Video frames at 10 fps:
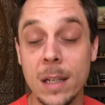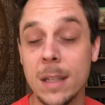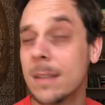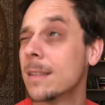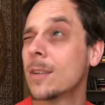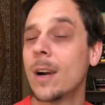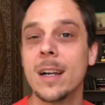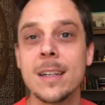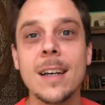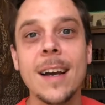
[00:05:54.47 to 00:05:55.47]

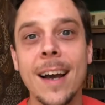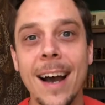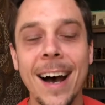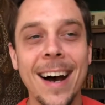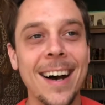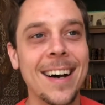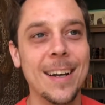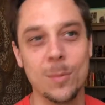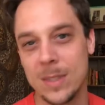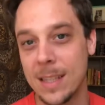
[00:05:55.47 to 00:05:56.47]
Legrand,
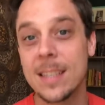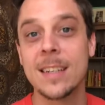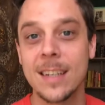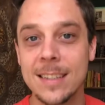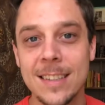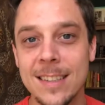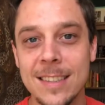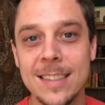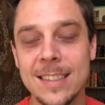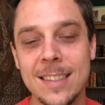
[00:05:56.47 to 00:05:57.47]
and was listening
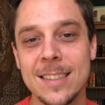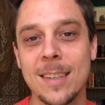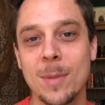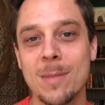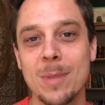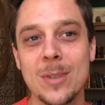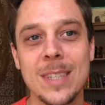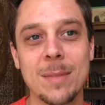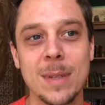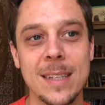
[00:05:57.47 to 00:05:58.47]
to some of the
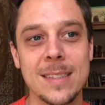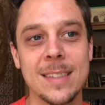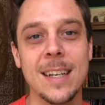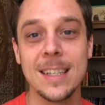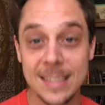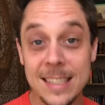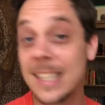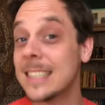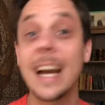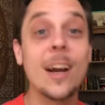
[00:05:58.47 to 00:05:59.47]
music, because since the
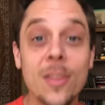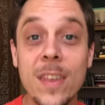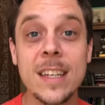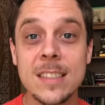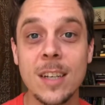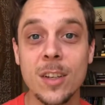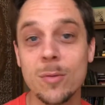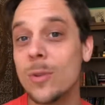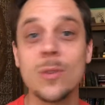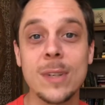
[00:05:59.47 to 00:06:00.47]
entire thing is sung
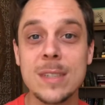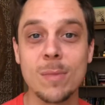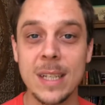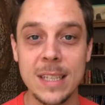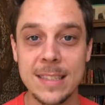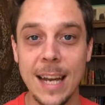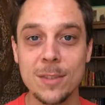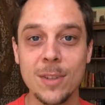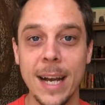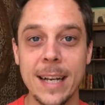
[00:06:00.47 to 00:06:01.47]
through, there isn't really a
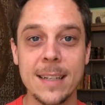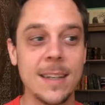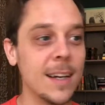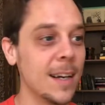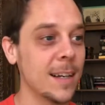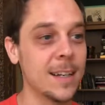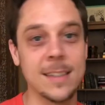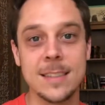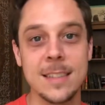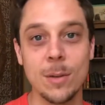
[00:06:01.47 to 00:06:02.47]
soundtrack,
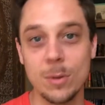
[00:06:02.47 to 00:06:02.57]
because it would